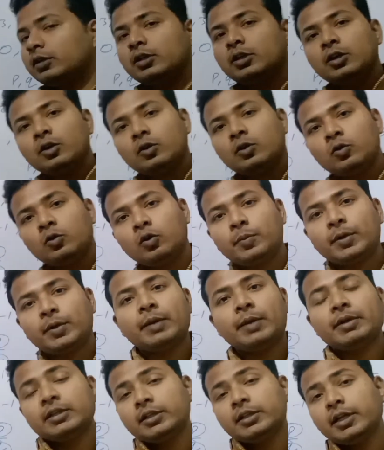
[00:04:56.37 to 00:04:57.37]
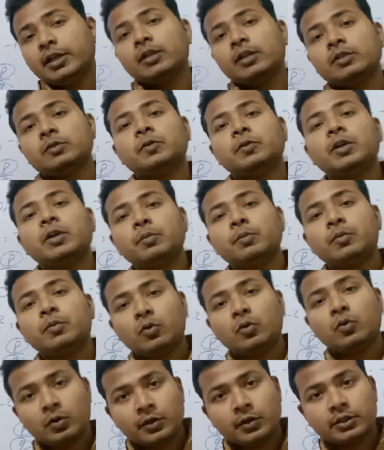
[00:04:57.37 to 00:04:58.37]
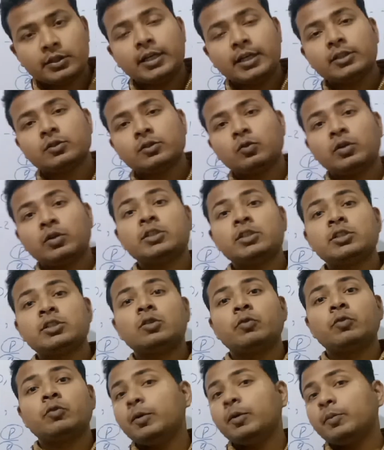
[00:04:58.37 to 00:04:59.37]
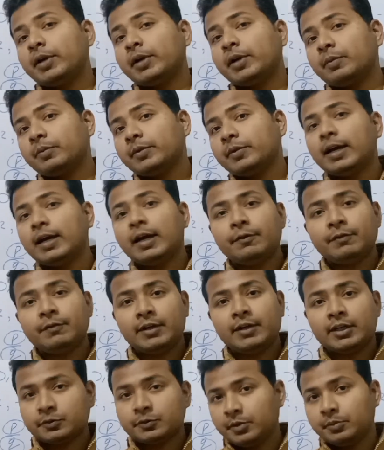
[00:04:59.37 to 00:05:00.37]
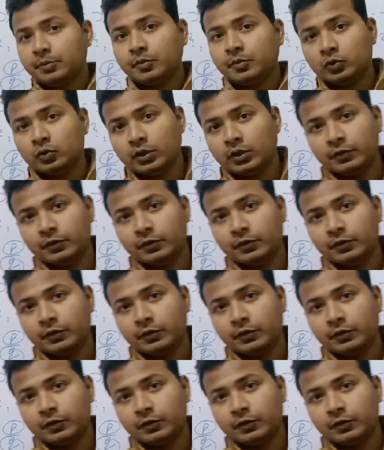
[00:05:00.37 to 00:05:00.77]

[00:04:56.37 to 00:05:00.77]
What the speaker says: the topic co-prime, and there is one more word that is known as twin prime. I